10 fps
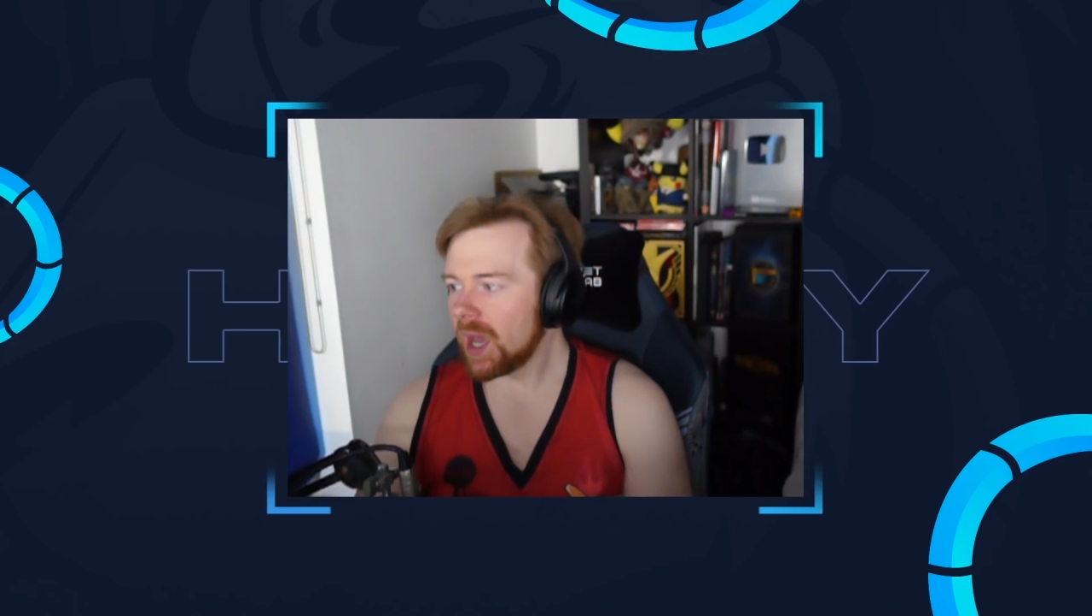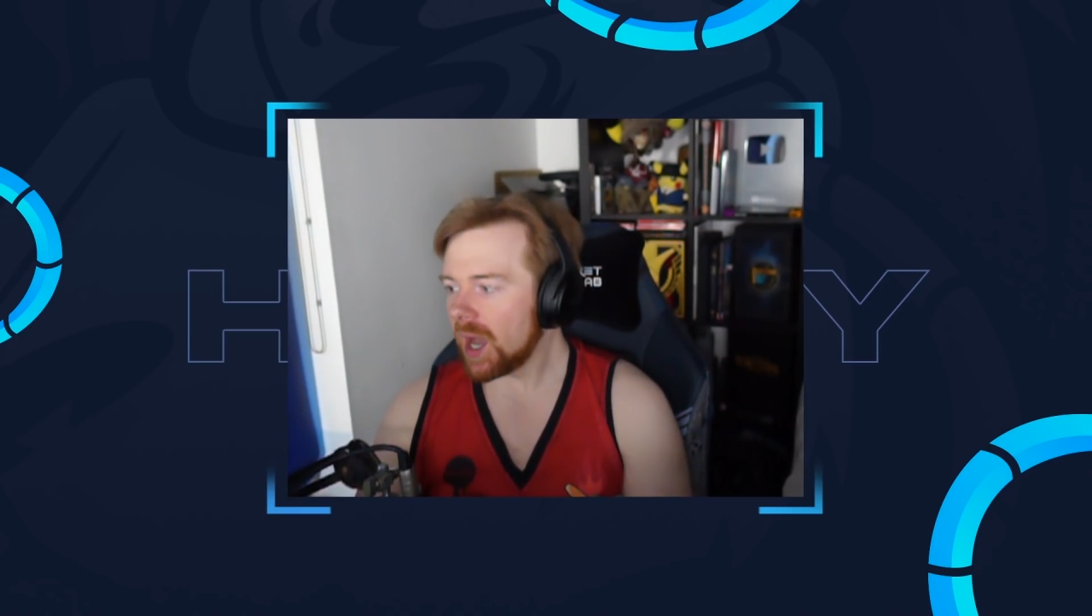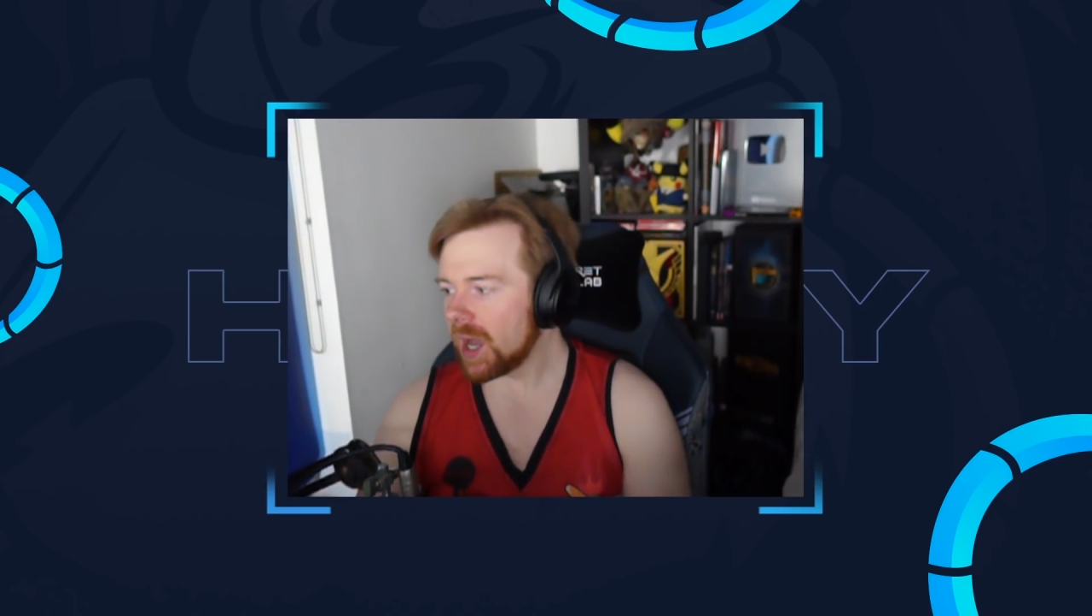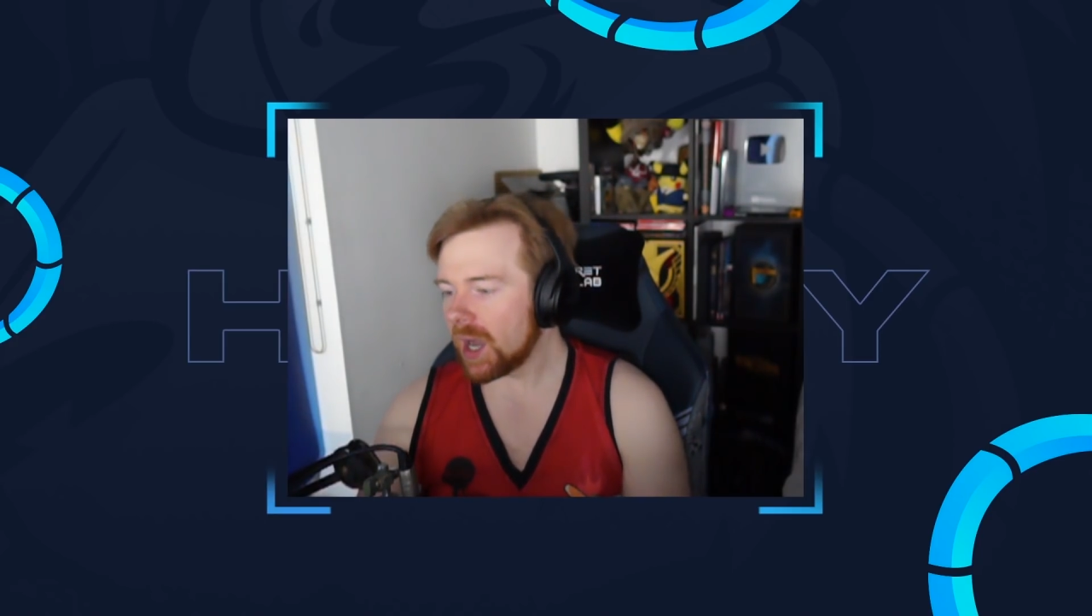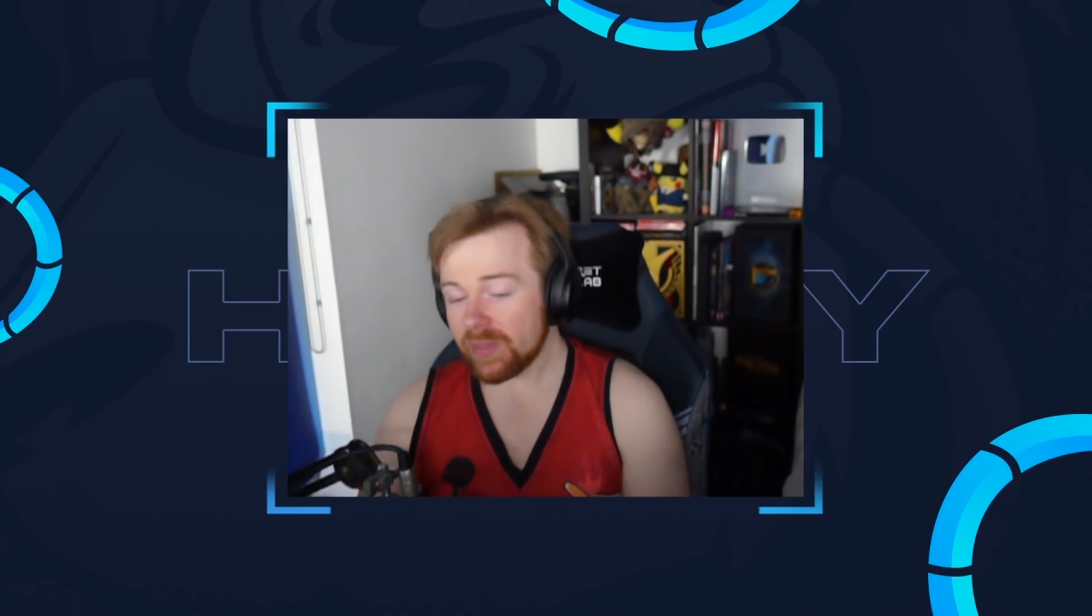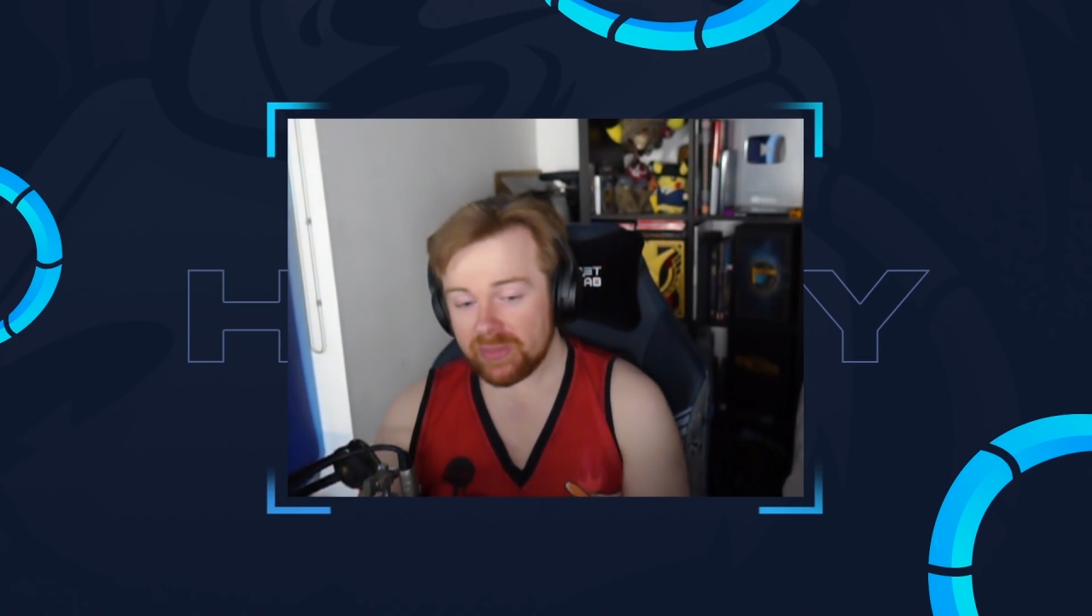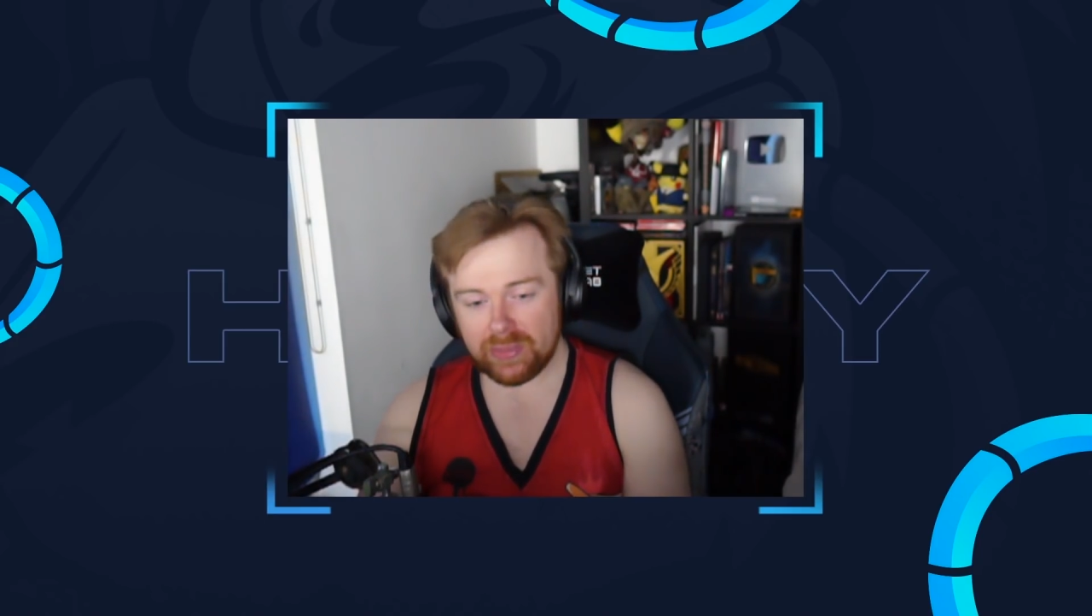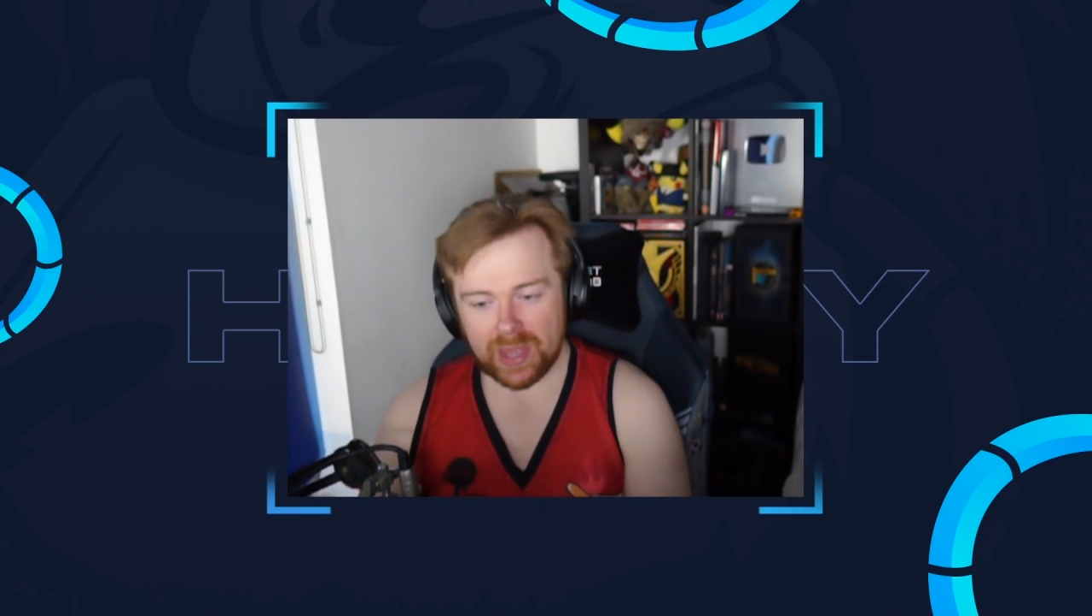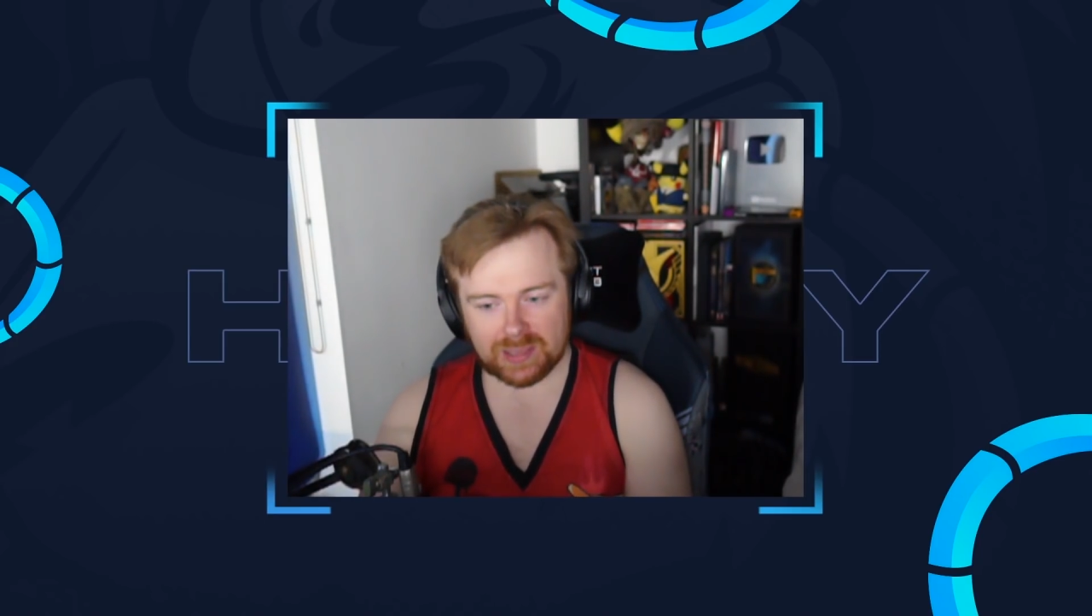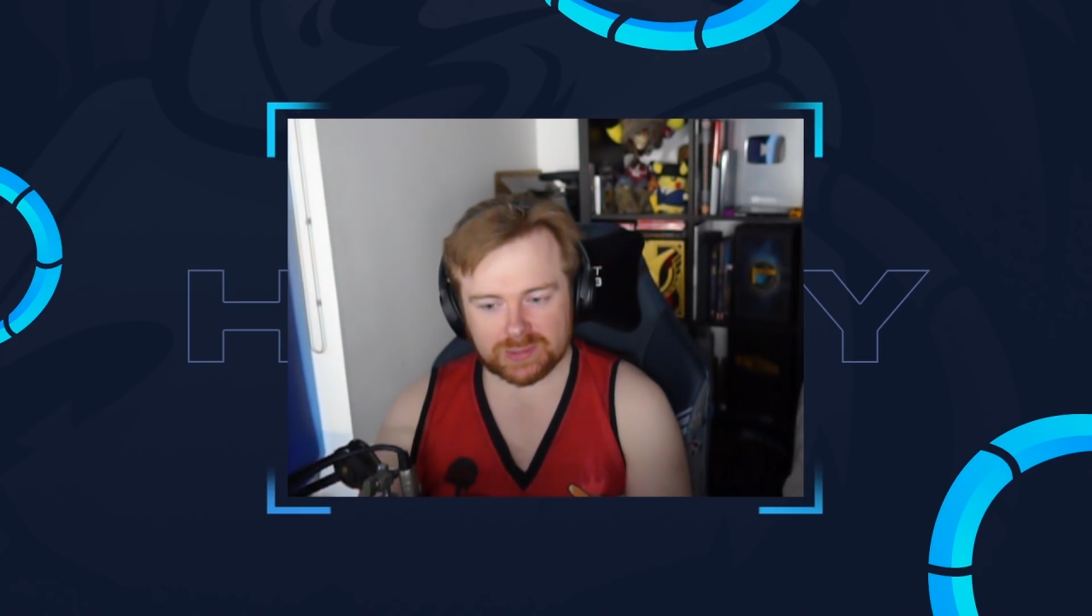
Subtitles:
Other than that,